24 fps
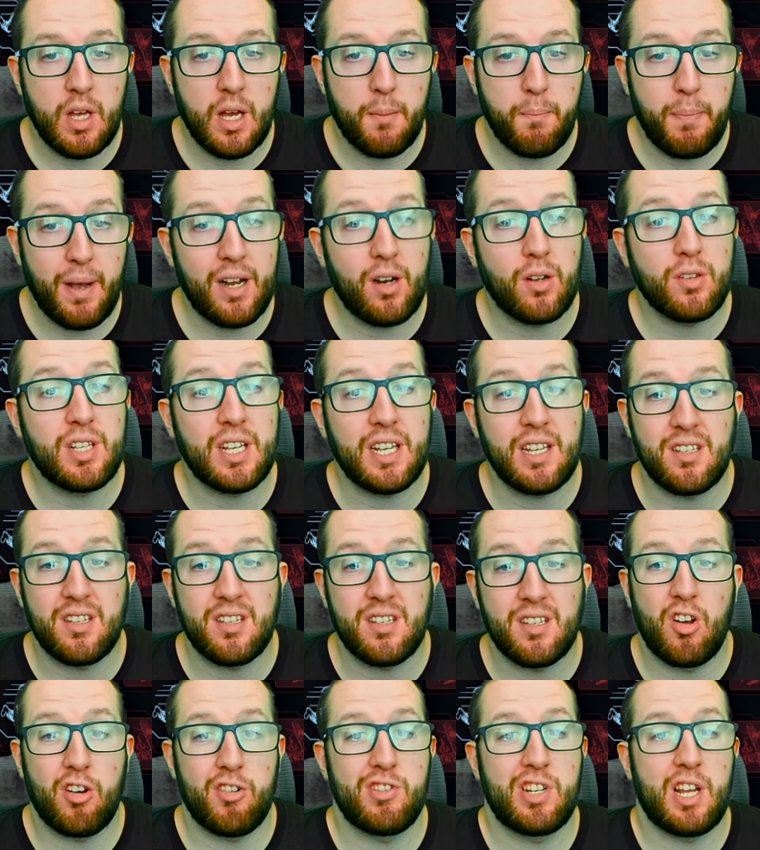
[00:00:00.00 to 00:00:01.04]
penalties
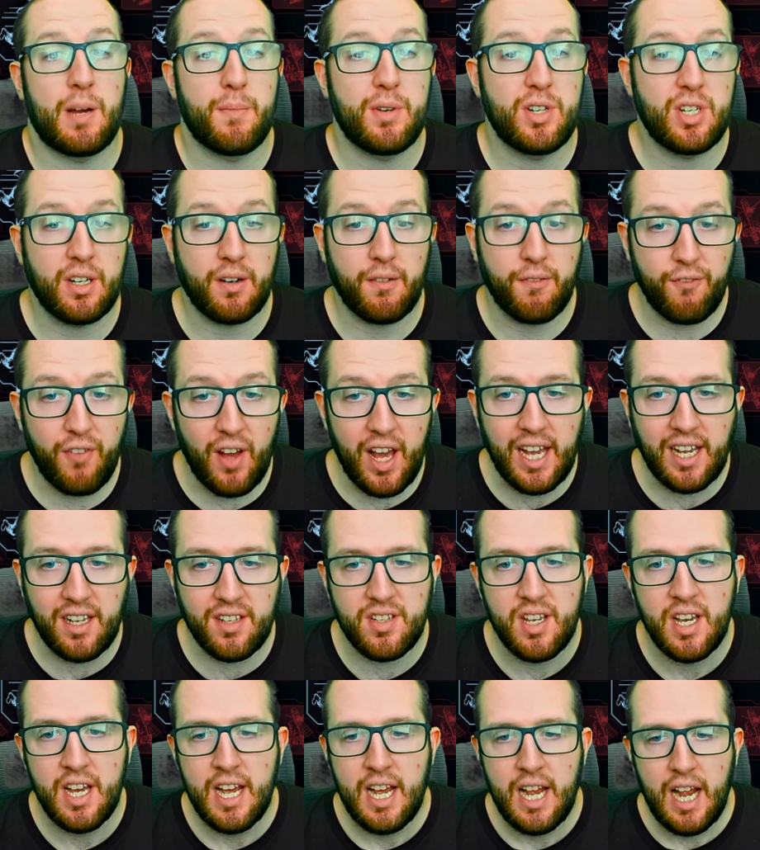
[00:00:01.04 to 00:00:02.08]
and non-damaging
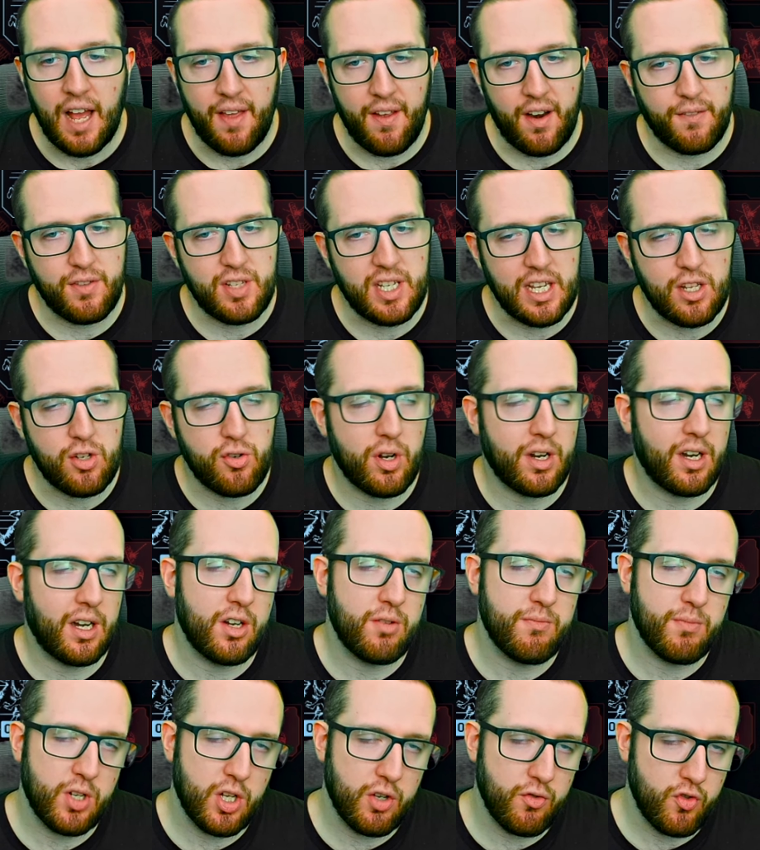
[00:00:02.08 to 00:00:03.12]
effects, and then obviously
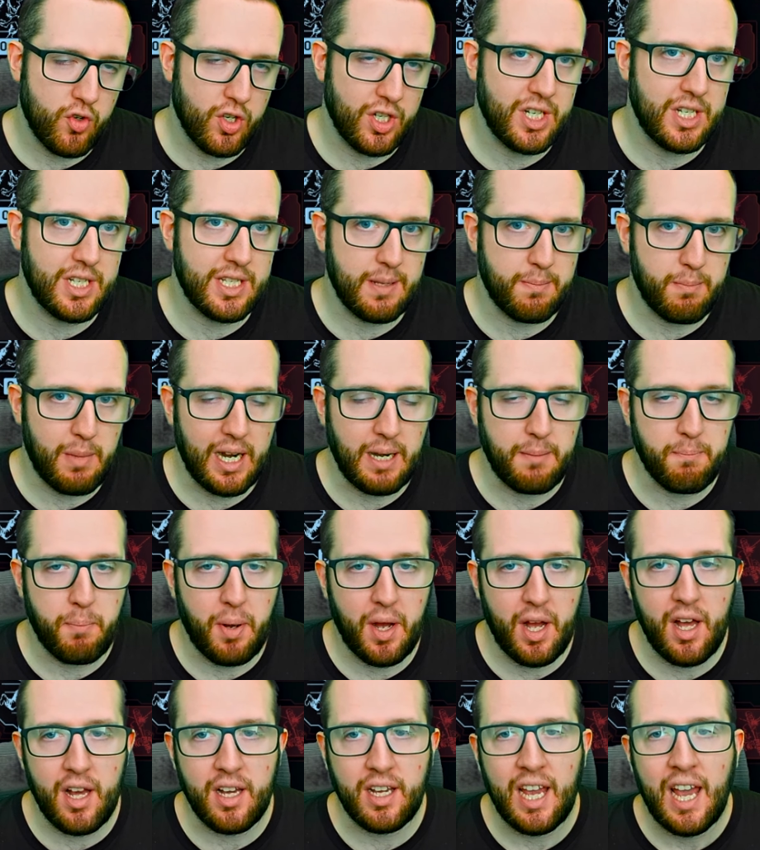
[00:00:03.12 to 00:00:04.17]
Adrenaline Rush is the main
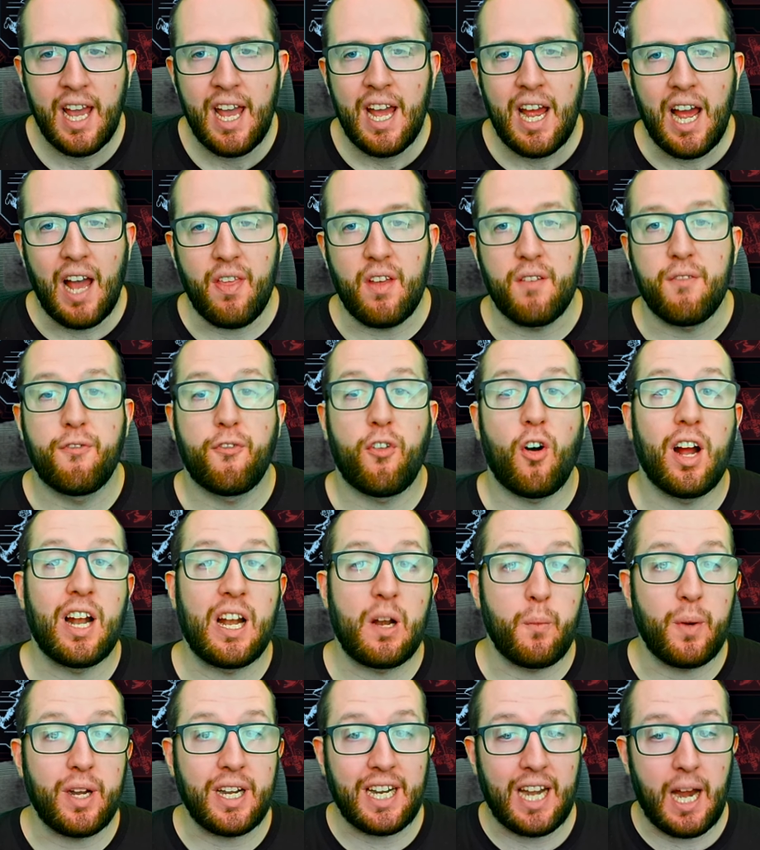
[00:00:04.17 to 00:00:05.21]
perk, and then finally
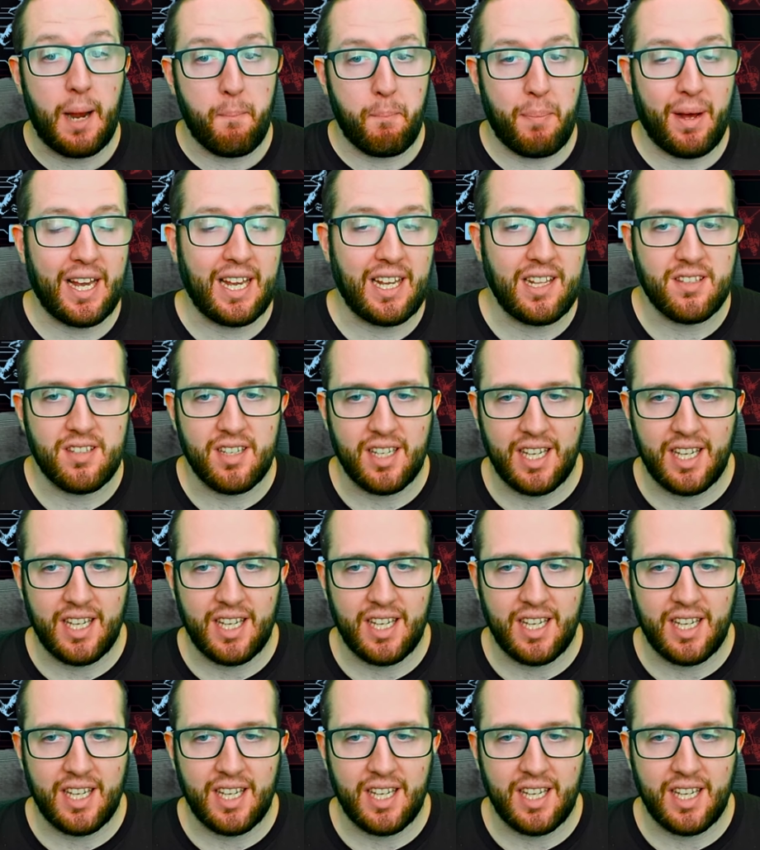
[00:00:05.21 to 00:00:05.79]
we can get Pain to